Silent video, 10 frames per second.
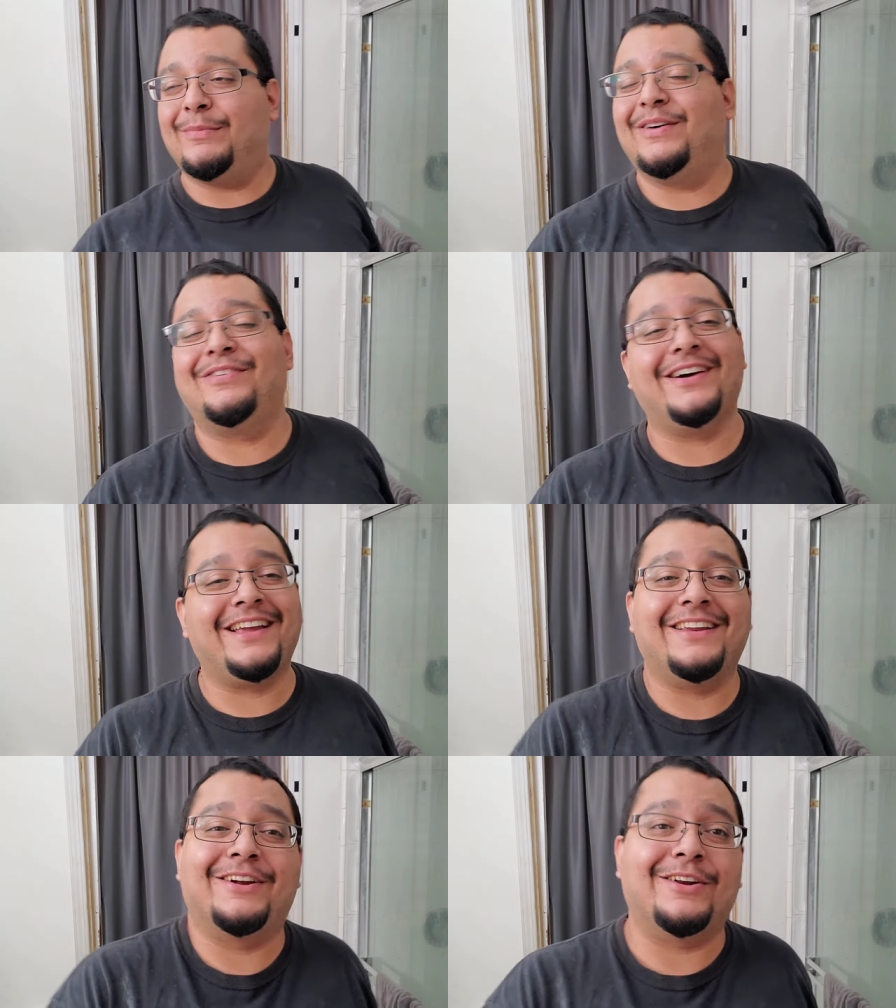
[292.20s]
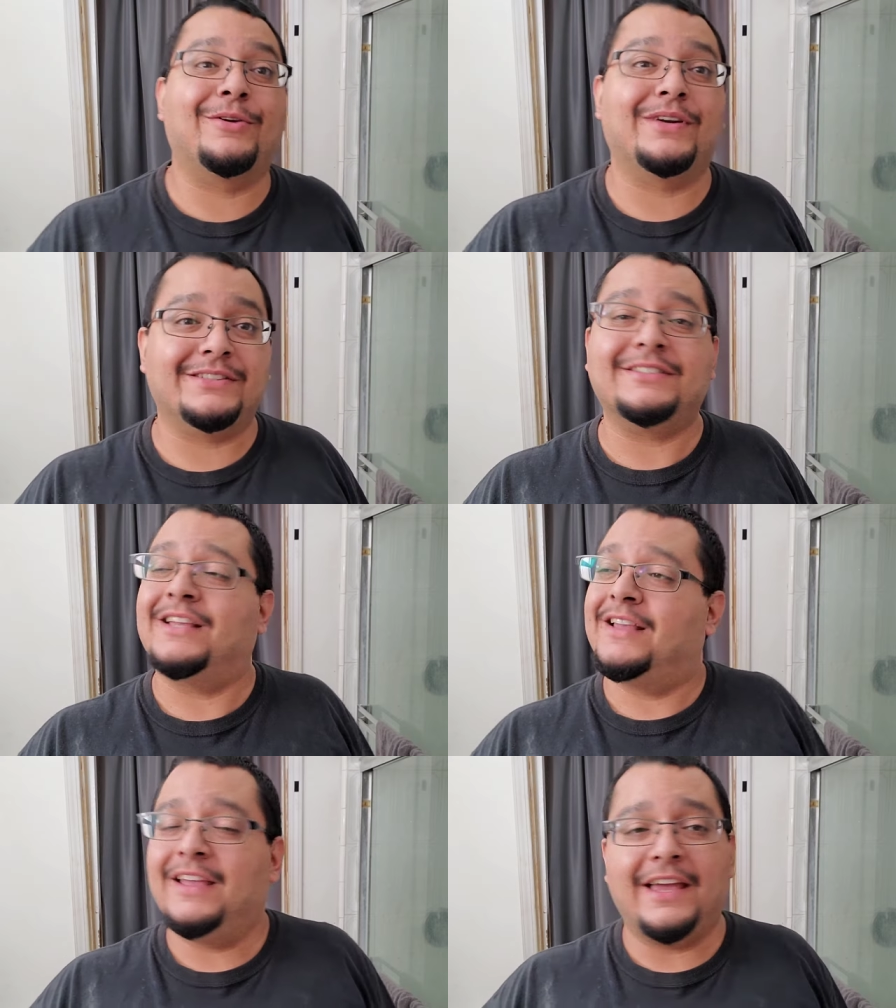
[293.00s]
But fucking Chris
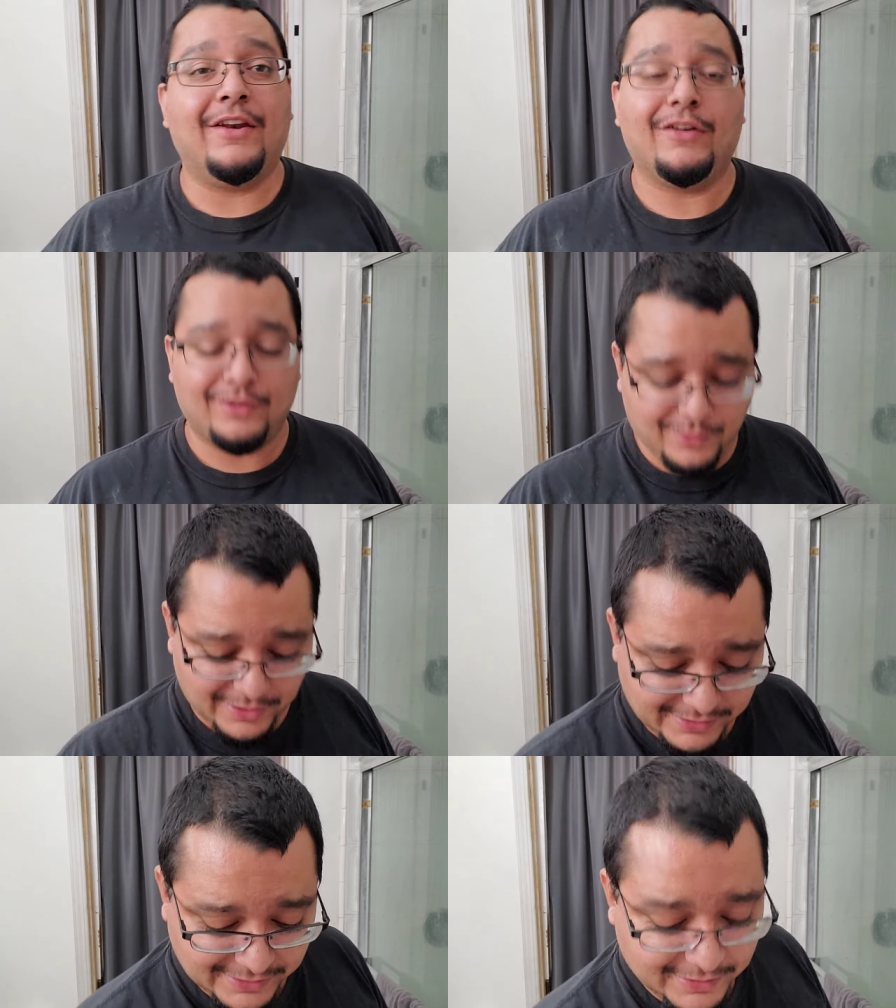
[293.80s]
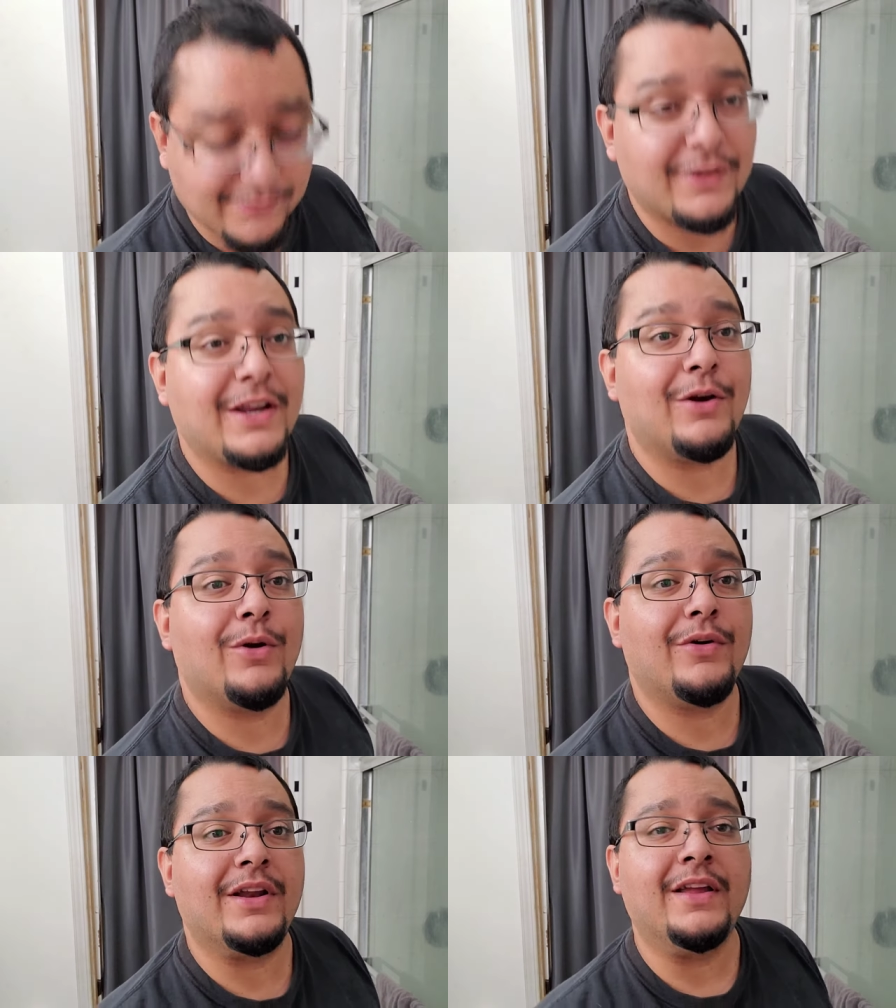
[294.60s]
and all of Chris's infinite
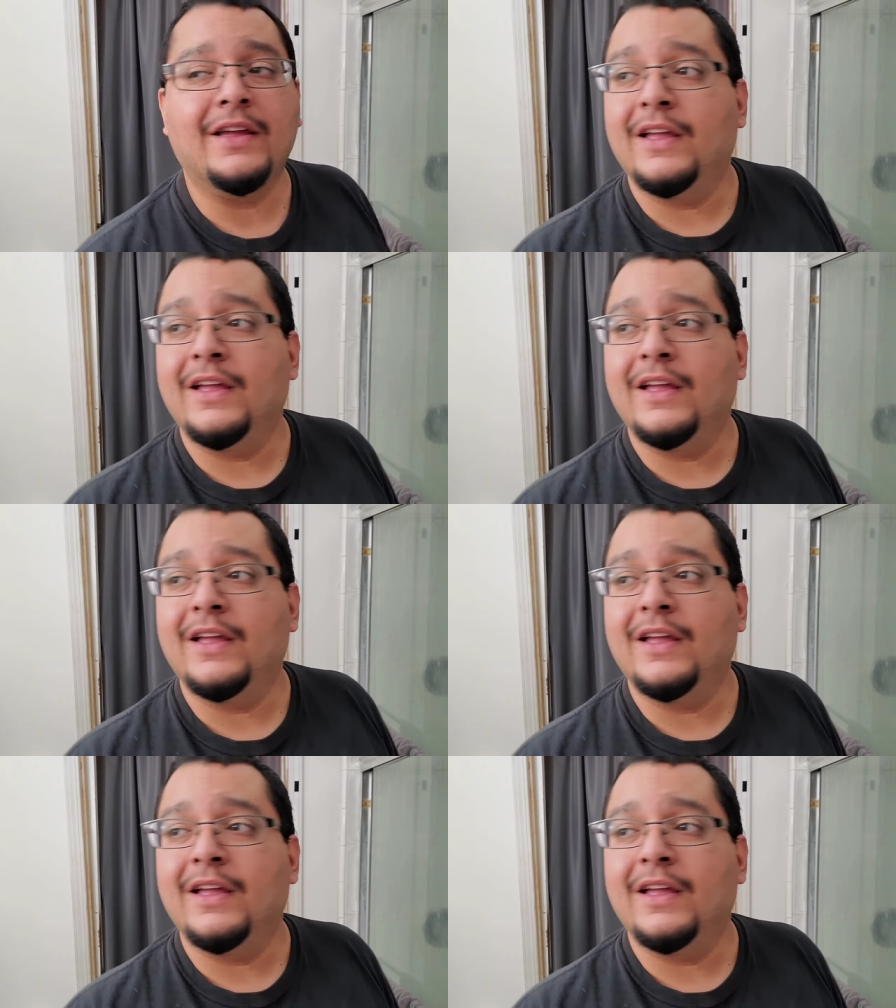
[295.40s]
glory,